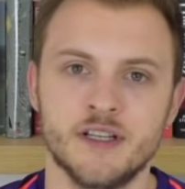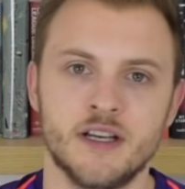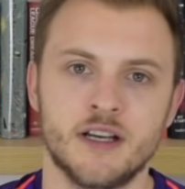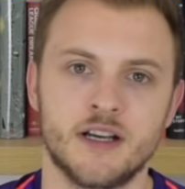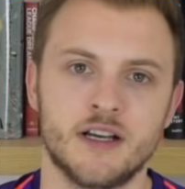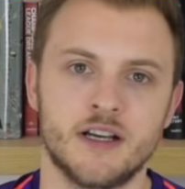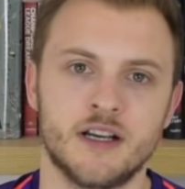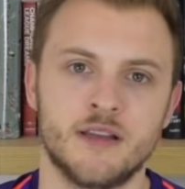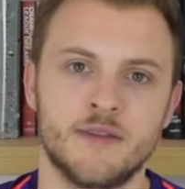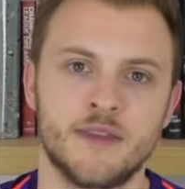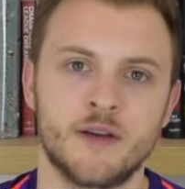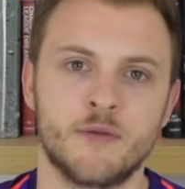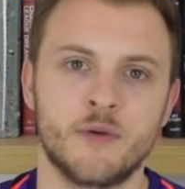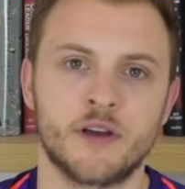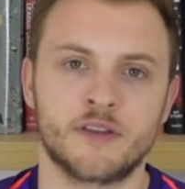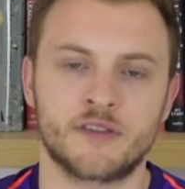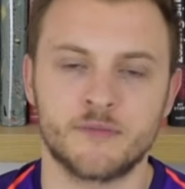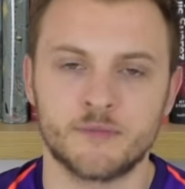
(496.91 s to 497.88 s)
Um, there
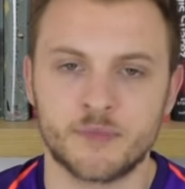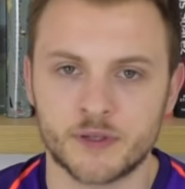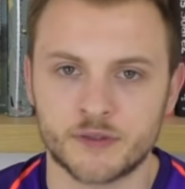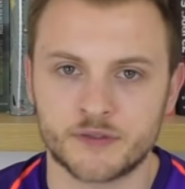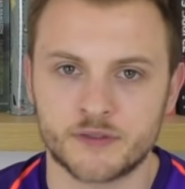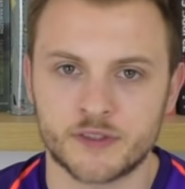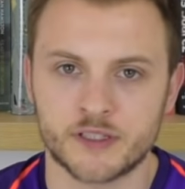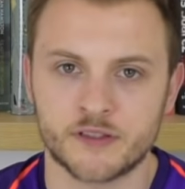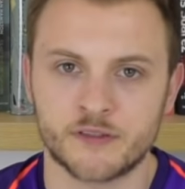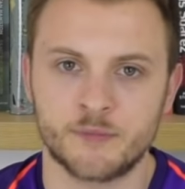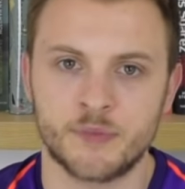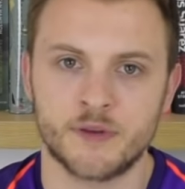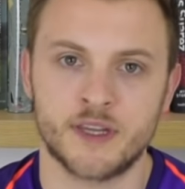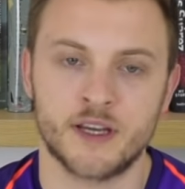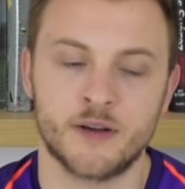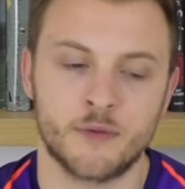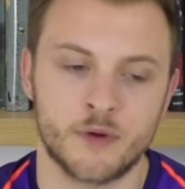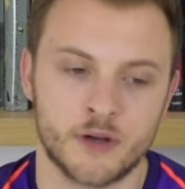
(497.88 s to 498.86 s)
were some positives,
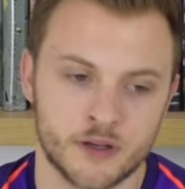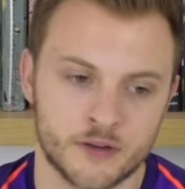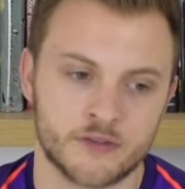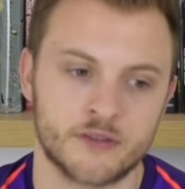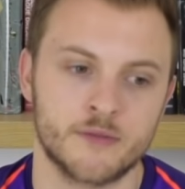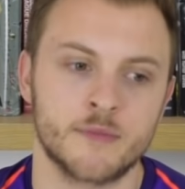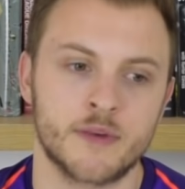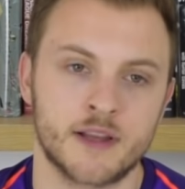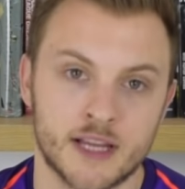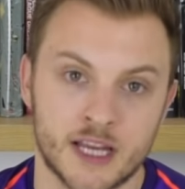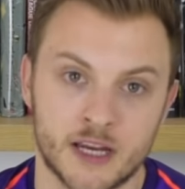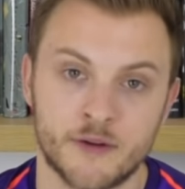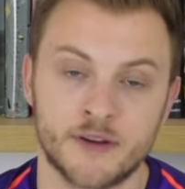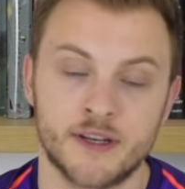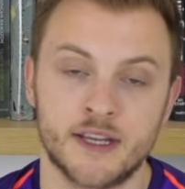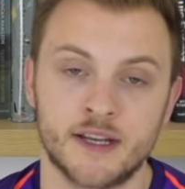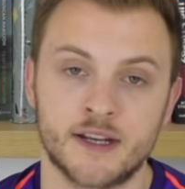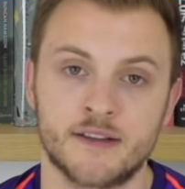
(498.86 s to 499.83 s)
but there were some
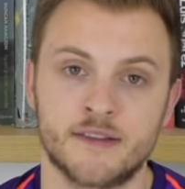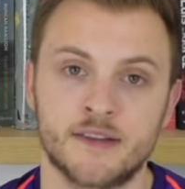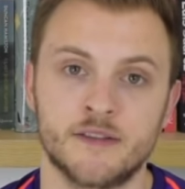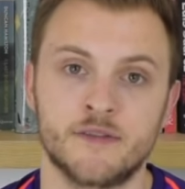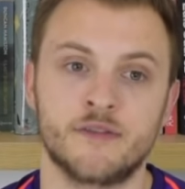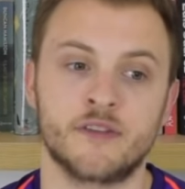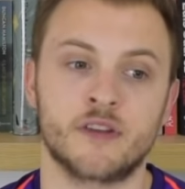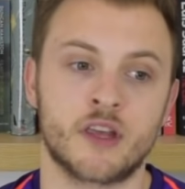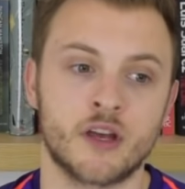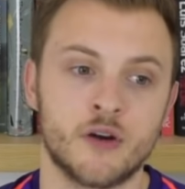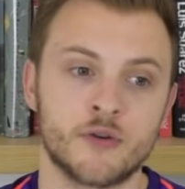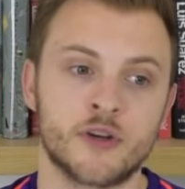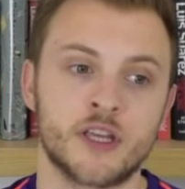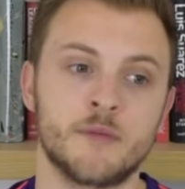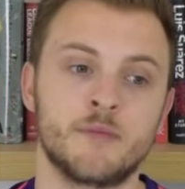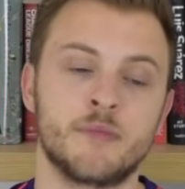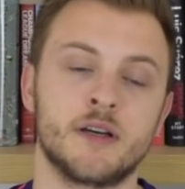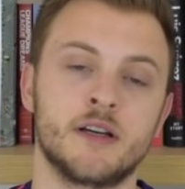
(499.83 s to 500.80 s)
glaring negatives. The
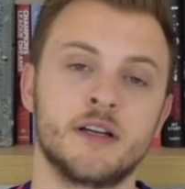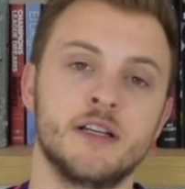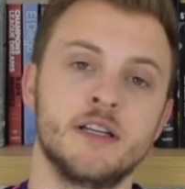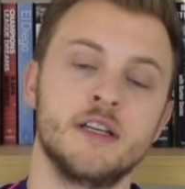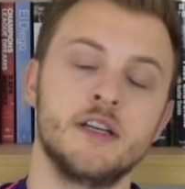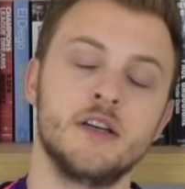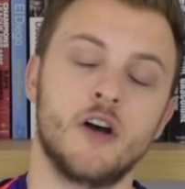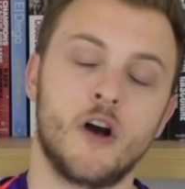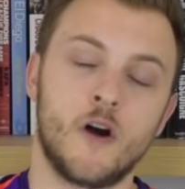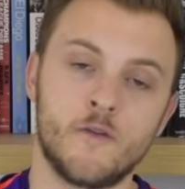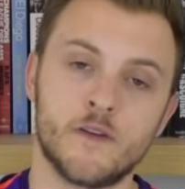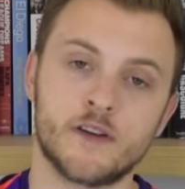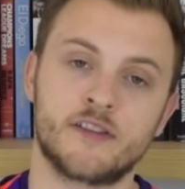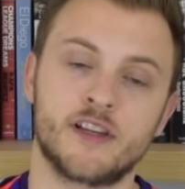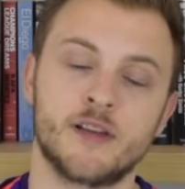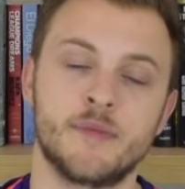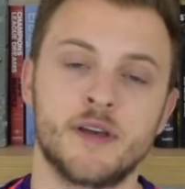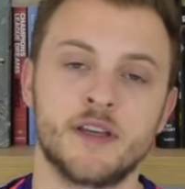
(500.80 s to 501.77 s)
goalkeeper,
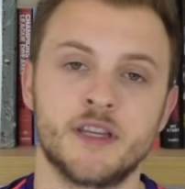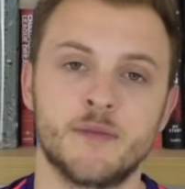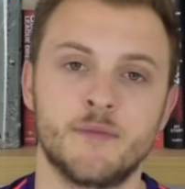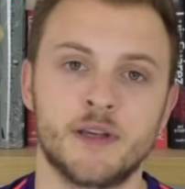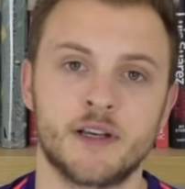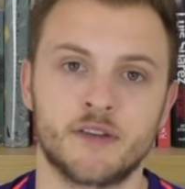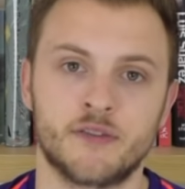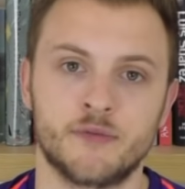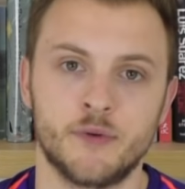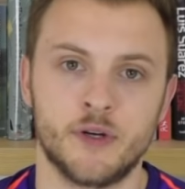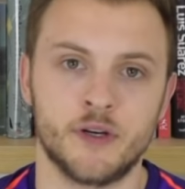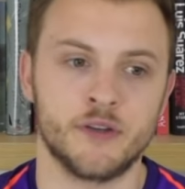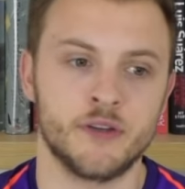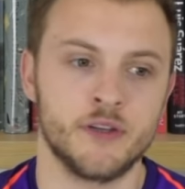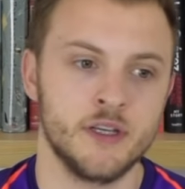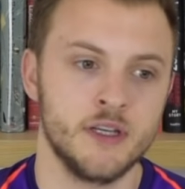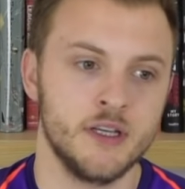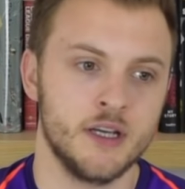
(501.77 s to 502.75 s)
obviously, being the biggest
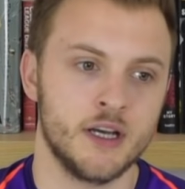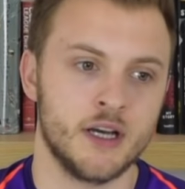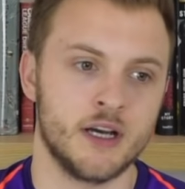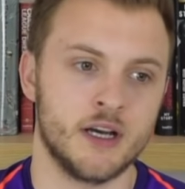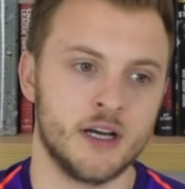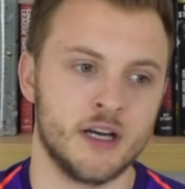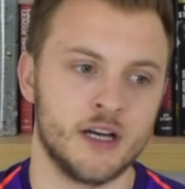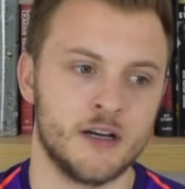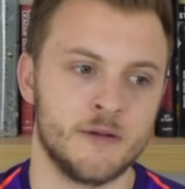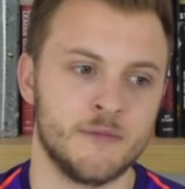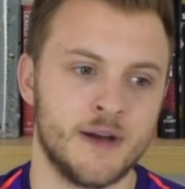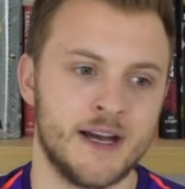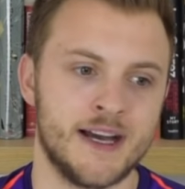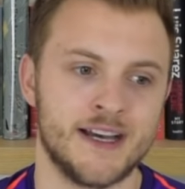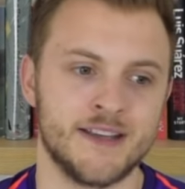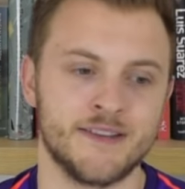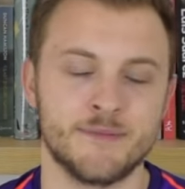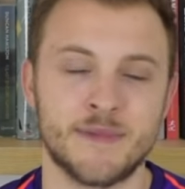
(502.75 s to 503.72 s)
one, um,
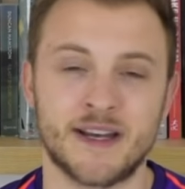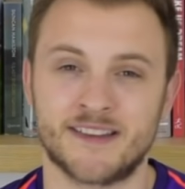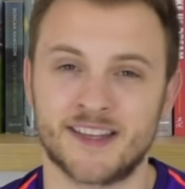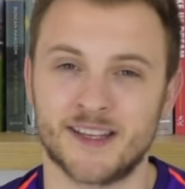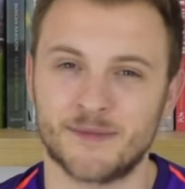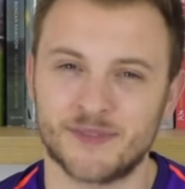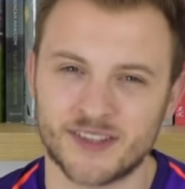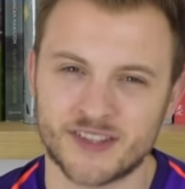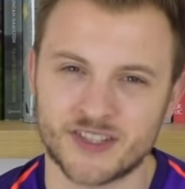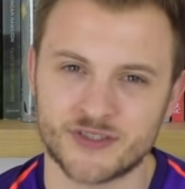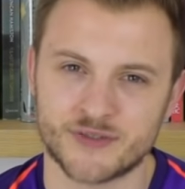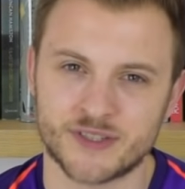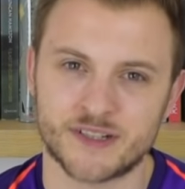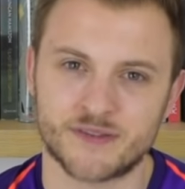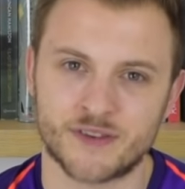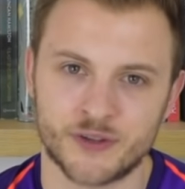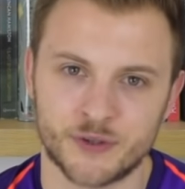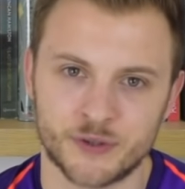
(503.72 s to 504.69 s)
and Matip's
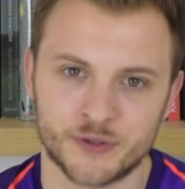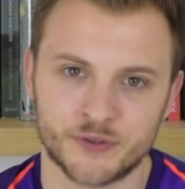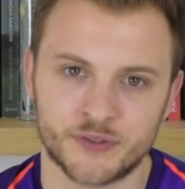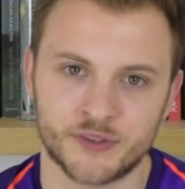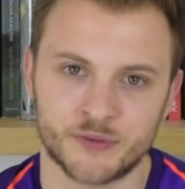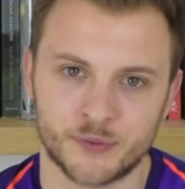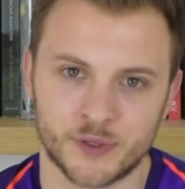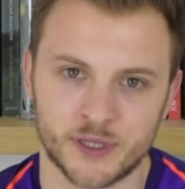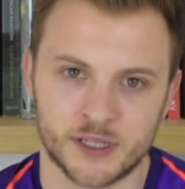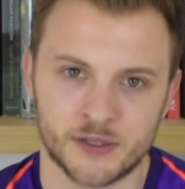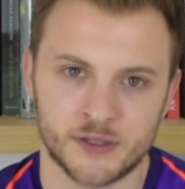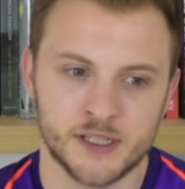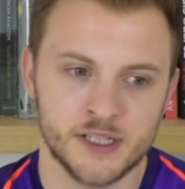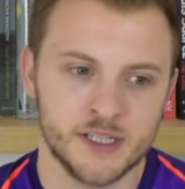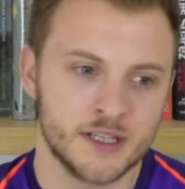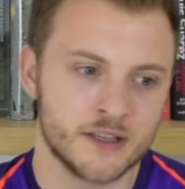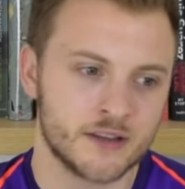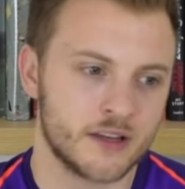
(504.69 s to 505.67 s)
injury, of course, as well.
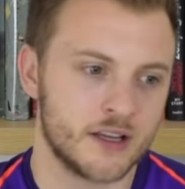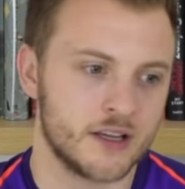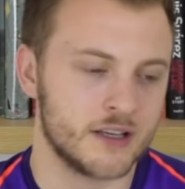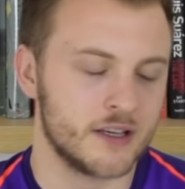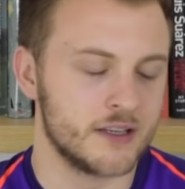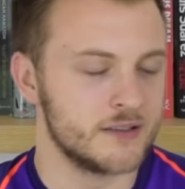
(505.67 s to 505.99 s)
Uh,